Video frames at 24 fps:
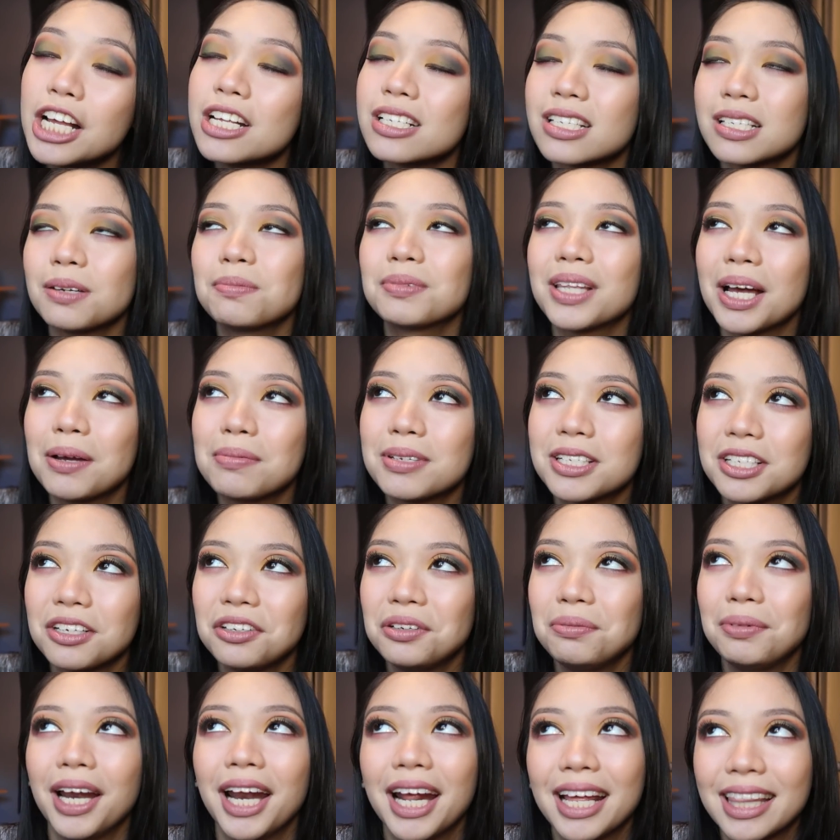Sometime
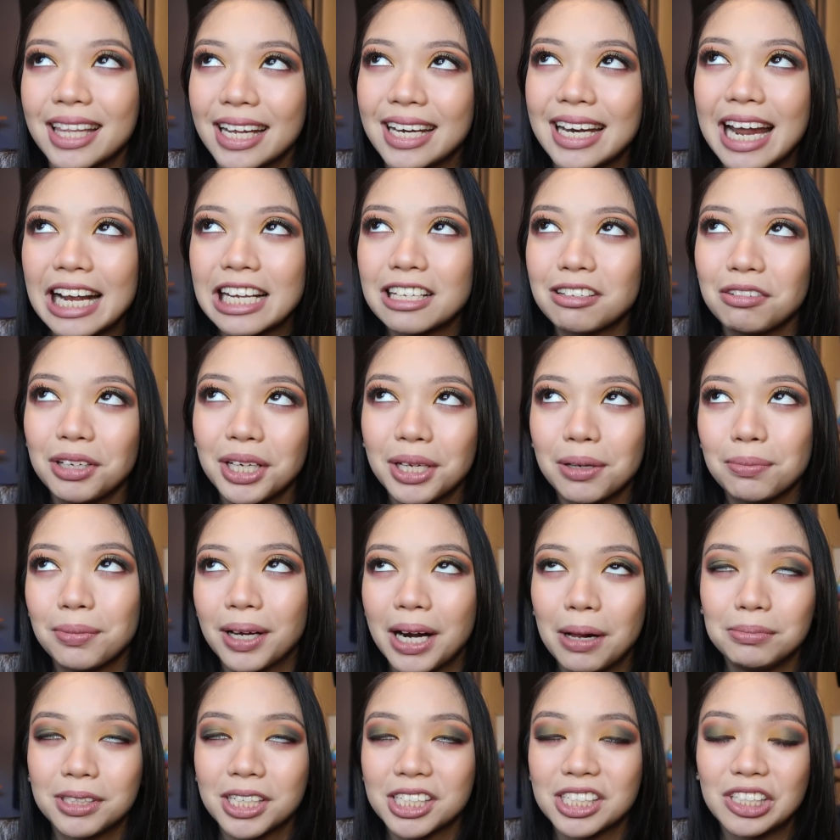soon meaning the next week,
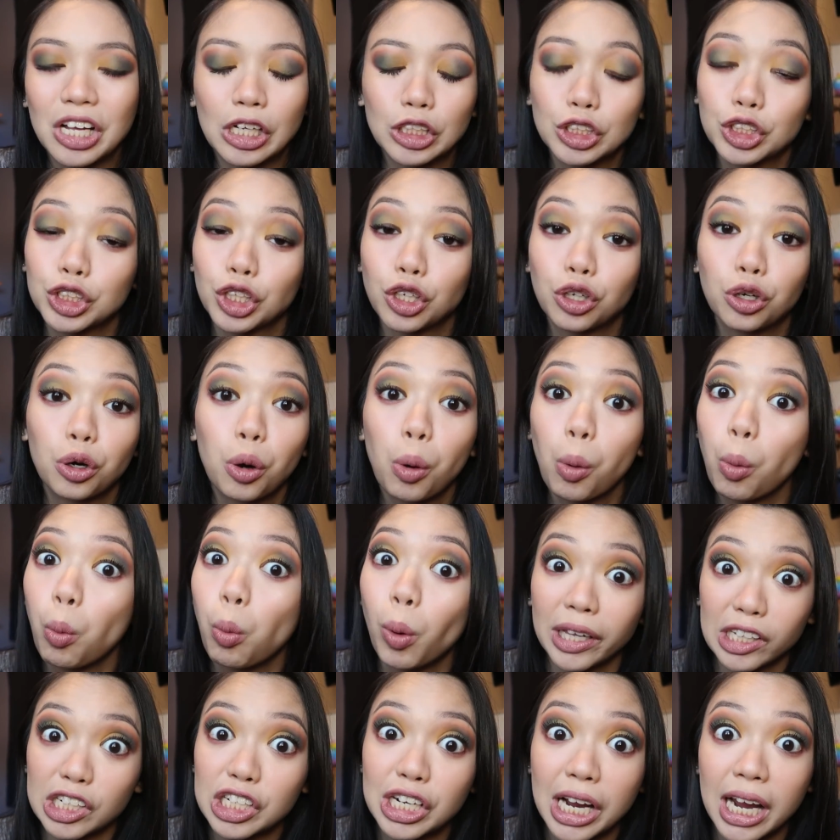but I'm just not sure
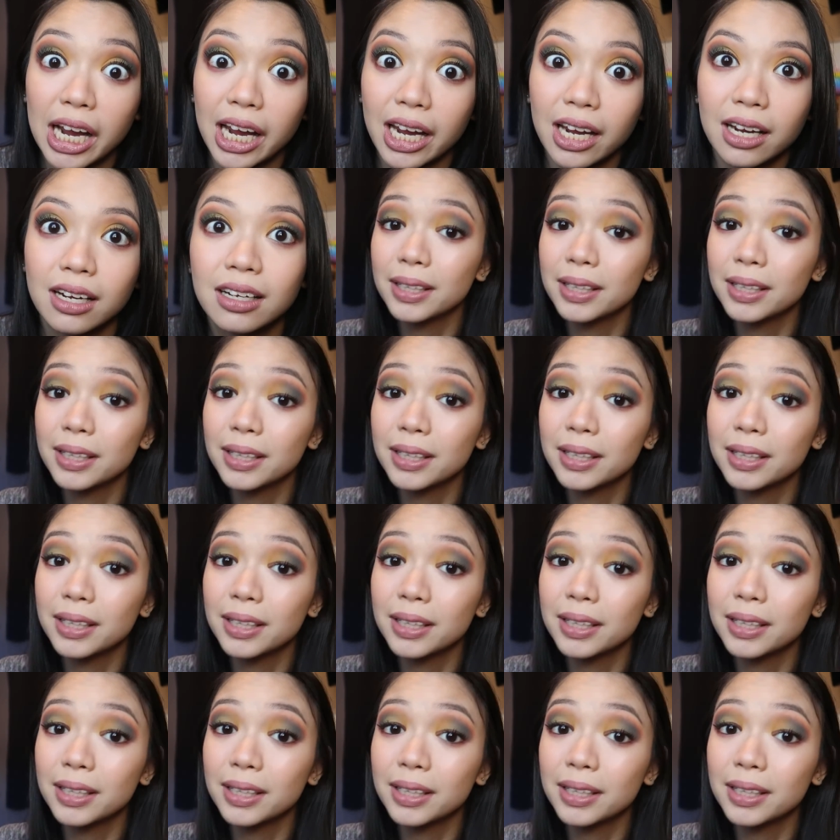which day.